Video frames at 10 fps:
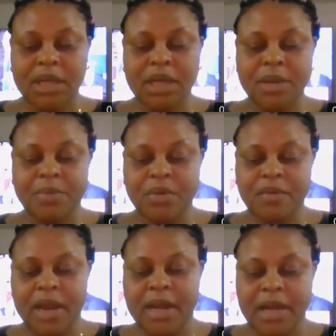They
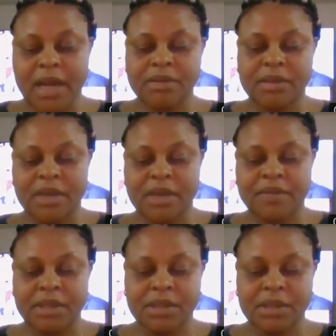provide health
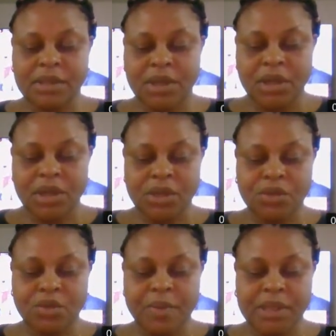services
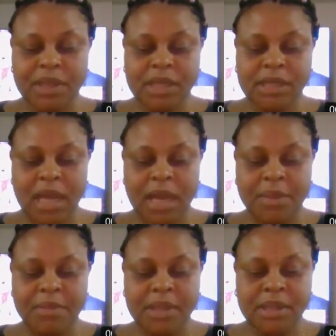to patients
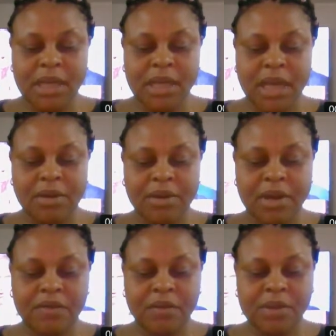and maintain health
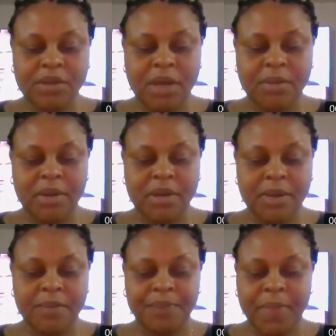information about
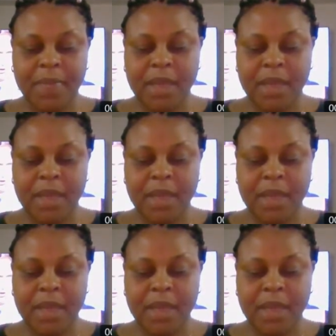them.